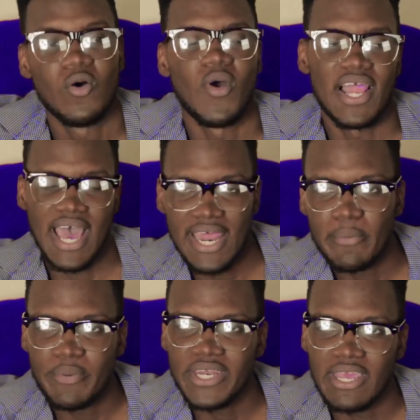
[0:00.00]
while the
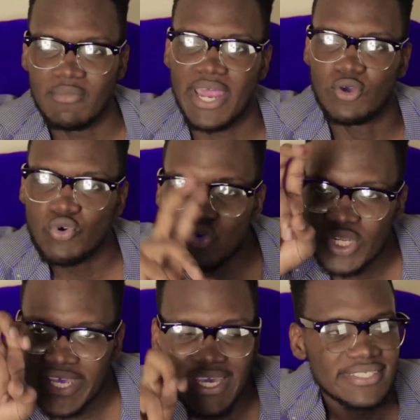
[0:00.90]
other pick them like the
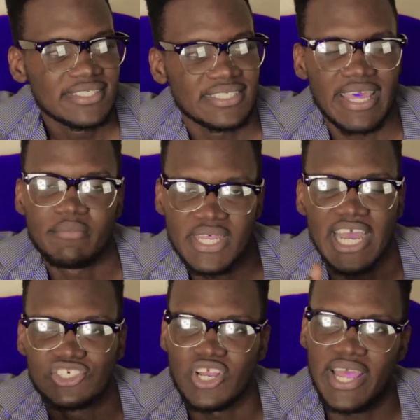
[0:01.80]
cool kids, them did
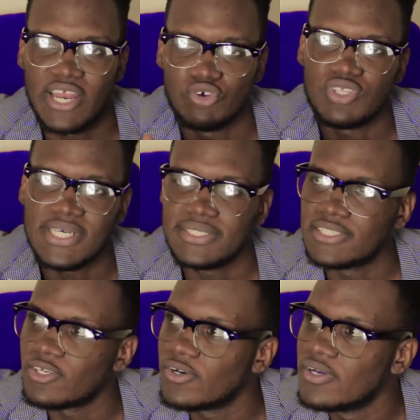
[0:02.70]
actually do
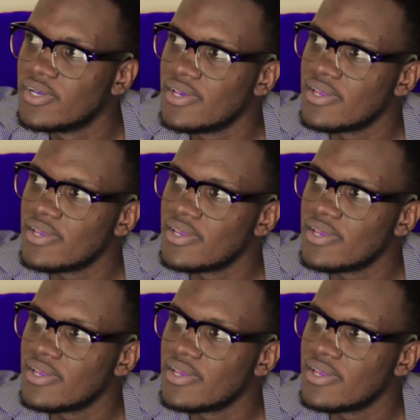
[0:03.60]
things, so